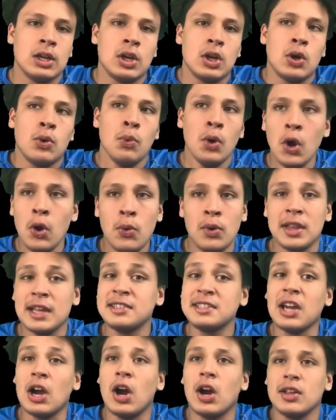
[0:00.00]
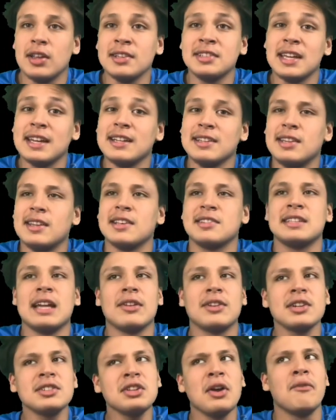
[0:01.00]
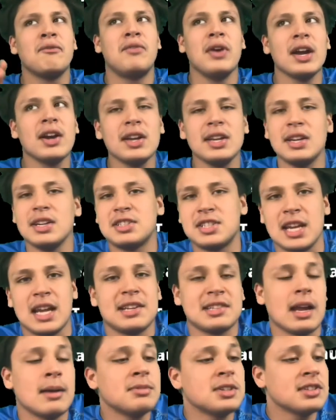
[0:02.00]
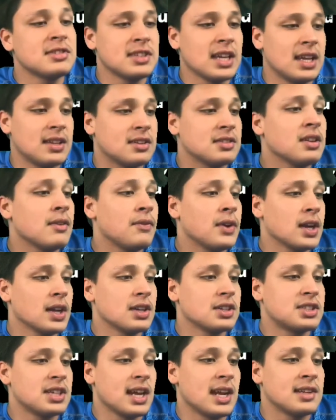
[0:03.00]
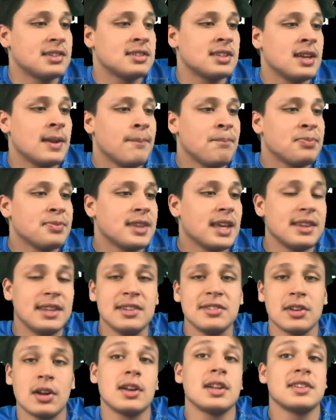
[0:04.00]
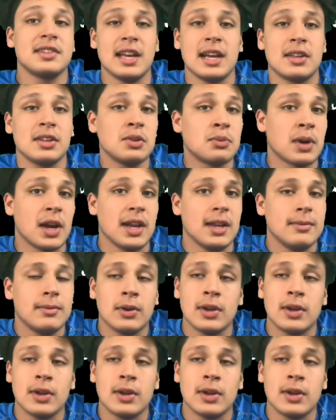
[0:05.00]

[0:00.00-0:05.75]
Whoa, let's get into this. Now, there's a very good chance, I'm just saying, there's a very good chance that these aren't exactly right.